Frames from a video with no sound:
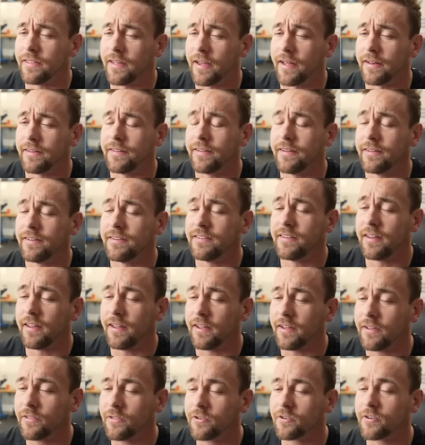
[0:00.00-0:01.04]
that
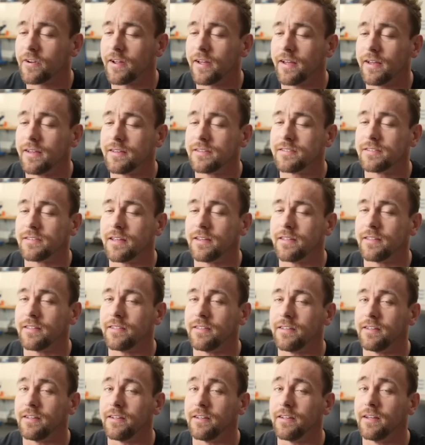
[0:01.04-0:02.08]
Taylor has
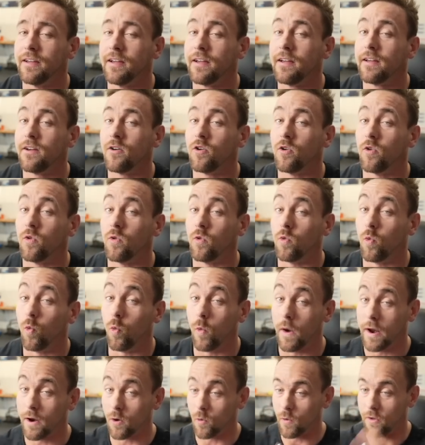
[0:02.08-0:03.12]
the
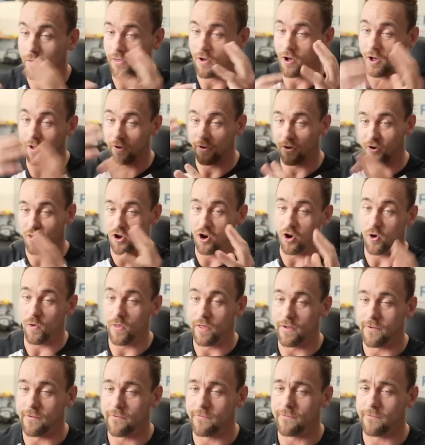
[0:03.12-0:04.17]
wherewithal to know
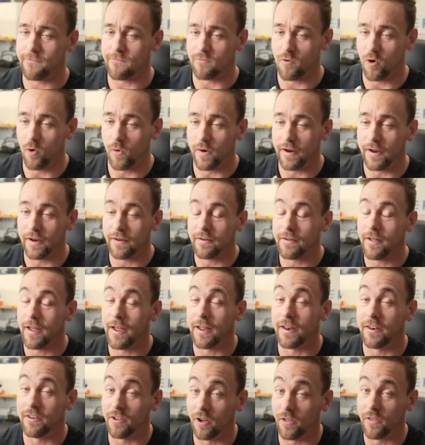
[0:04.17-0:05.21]
that Froning
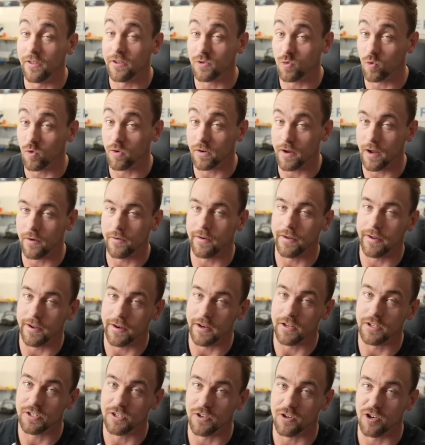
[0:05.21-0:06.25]
had done this workout
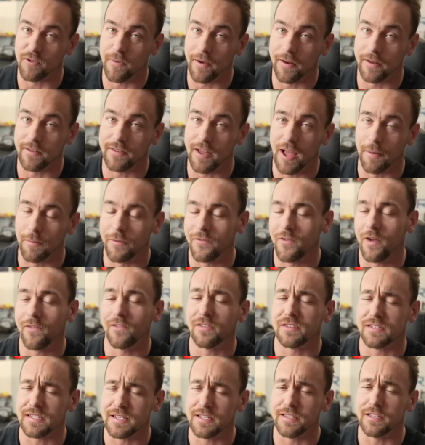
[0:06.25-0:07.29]
in a certain amount of time. If you
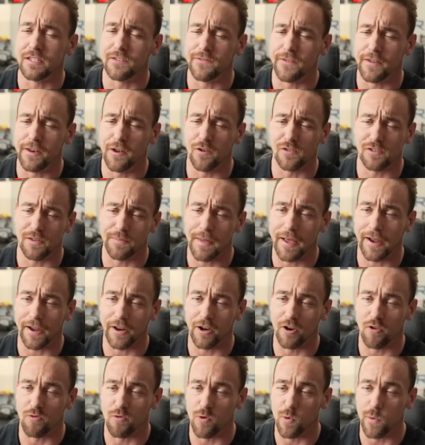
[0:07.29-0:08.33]
haven't seen these videos, I'm not
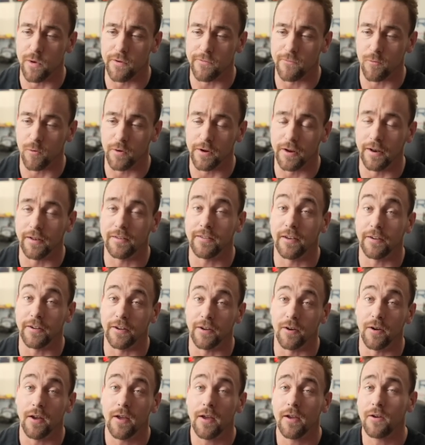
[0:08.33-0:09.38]
going to ruin it for you to tell
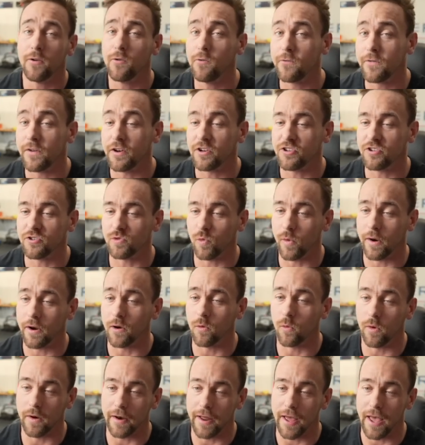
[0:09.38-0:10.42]
you who finishes where,
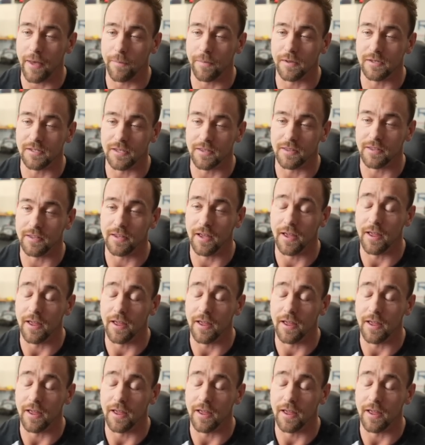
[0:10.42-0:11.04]
what happens at the